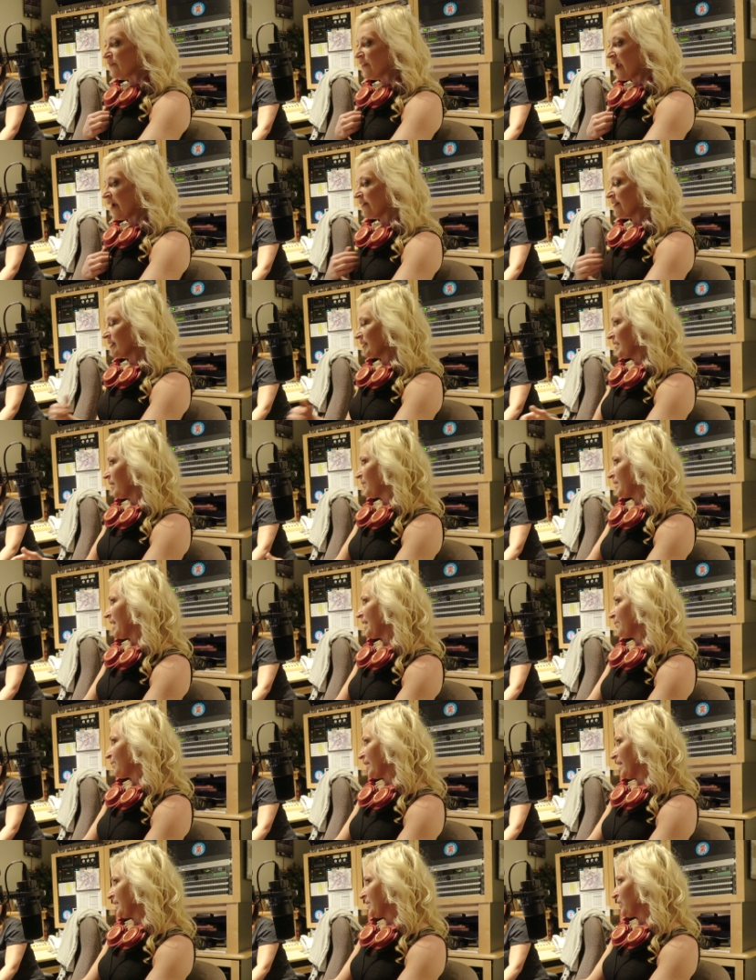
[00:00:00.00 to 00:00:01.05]
very
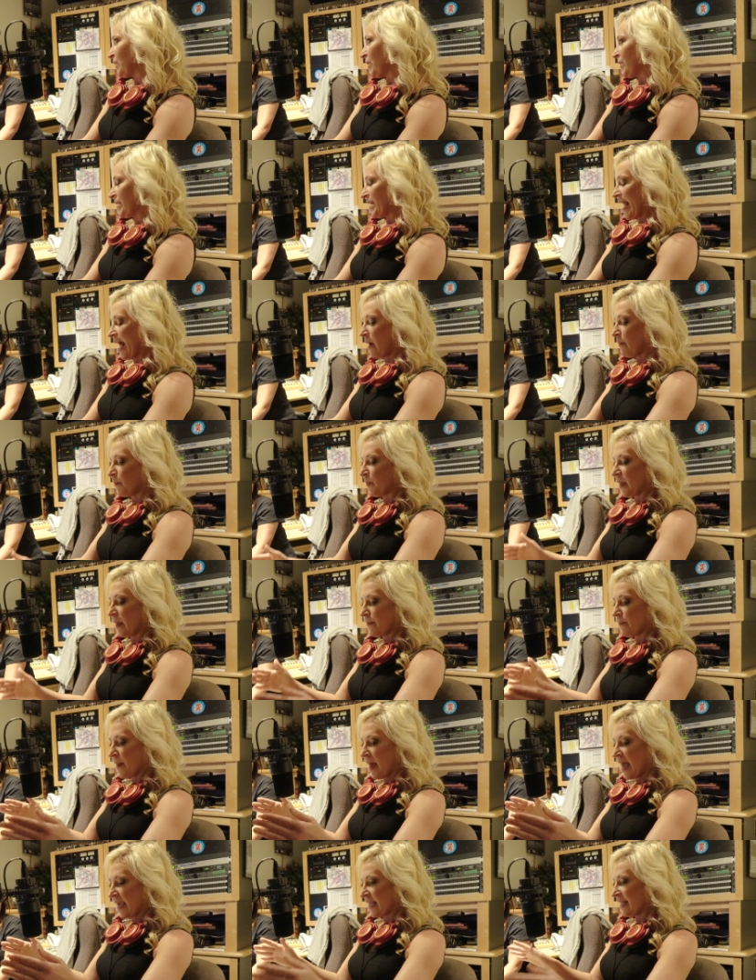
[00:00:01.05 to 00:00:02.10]
intimidated when I started out, but
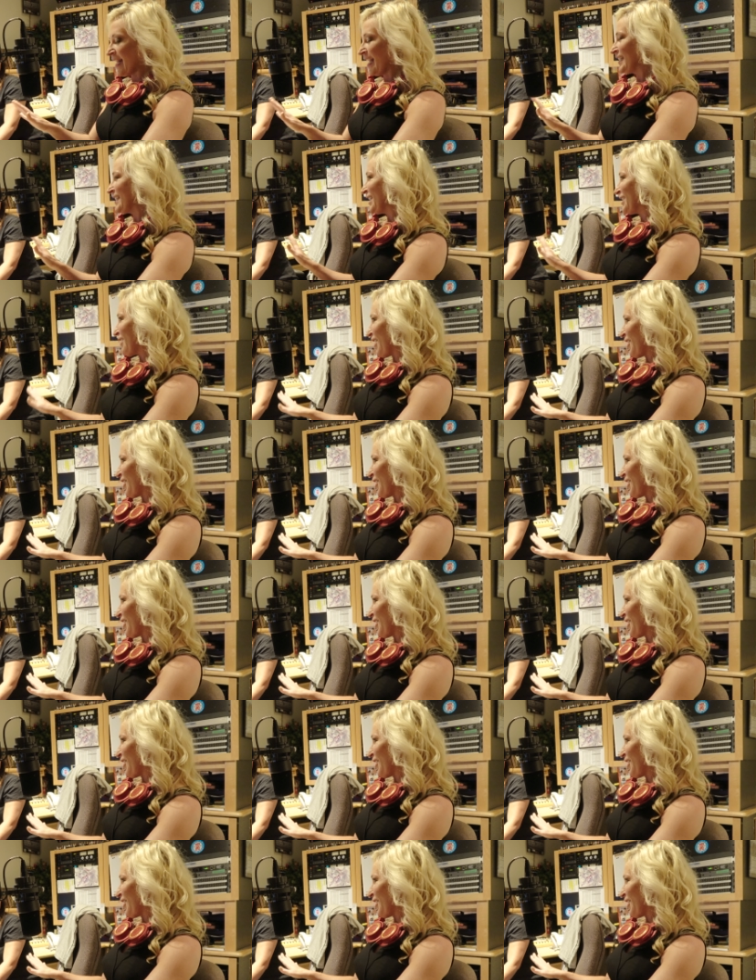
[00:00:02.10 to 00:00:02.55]
my and I did